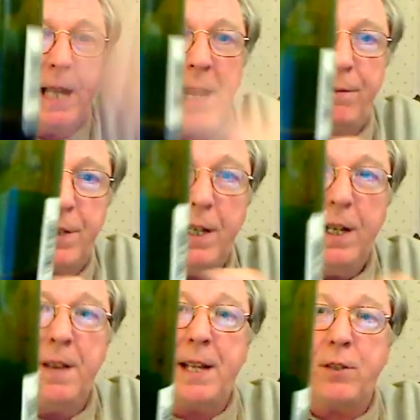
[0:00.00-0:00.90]
left,
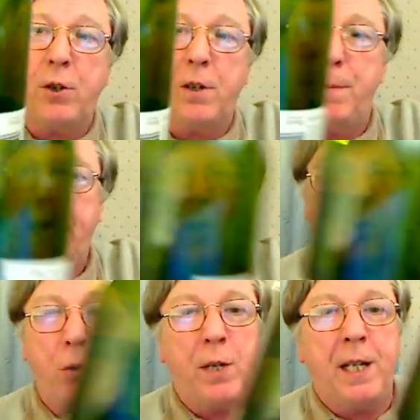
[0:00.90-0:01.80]
and that's good of me,
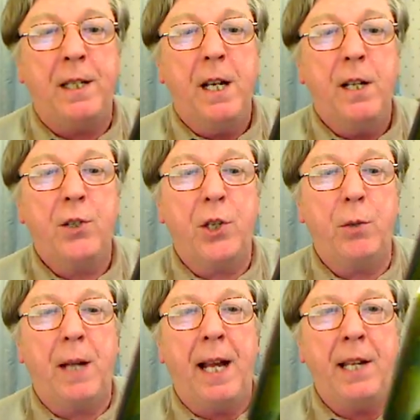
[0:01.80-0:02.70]
because usually
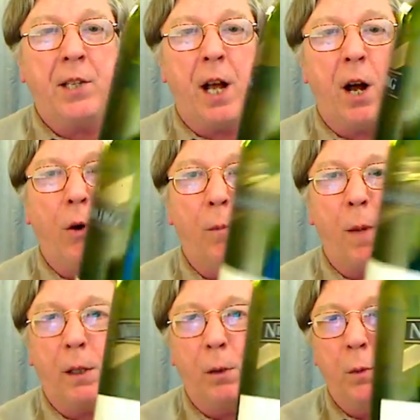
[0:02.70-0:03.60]
2 nights, a whole
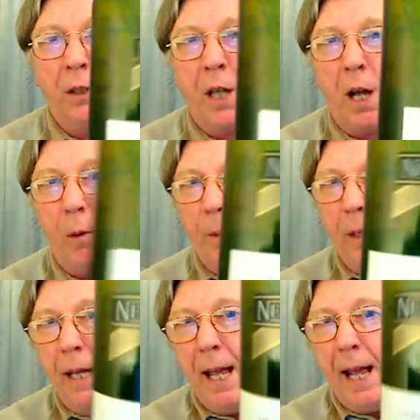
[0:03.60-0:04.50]
bottle would go.
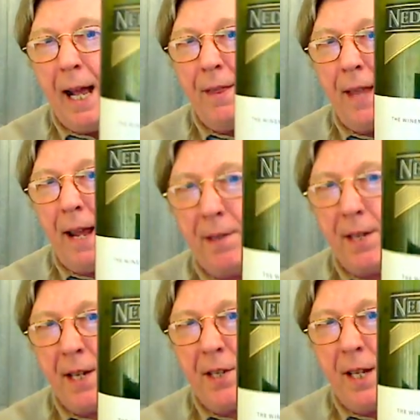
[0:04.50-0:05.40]
And
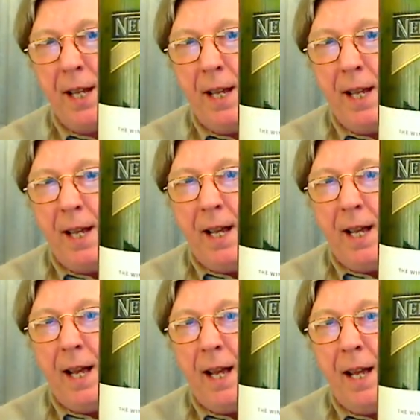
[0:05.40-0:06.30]
it is,
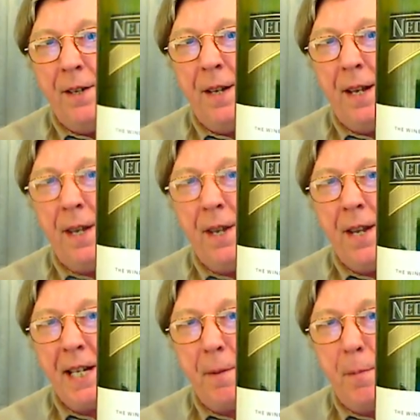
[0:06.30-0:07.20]

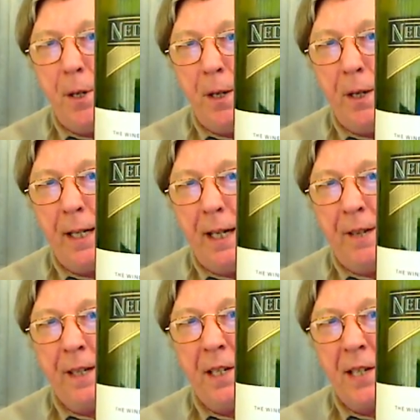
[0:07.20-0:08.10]
Nederberg, I
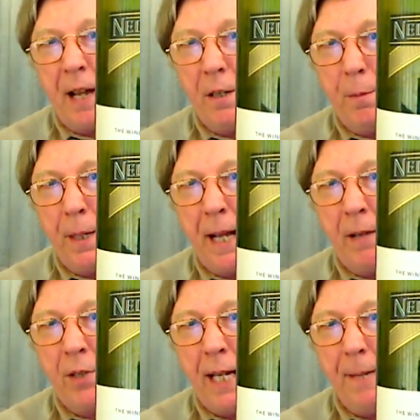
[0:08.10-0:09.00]
think is how you
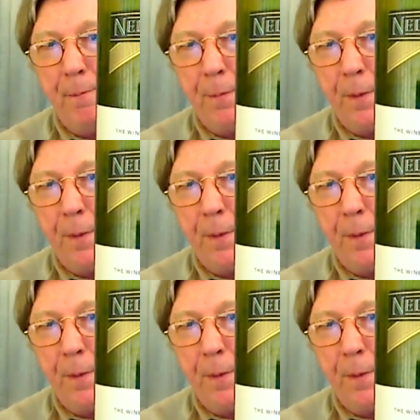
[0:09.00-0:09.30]
pronounce it.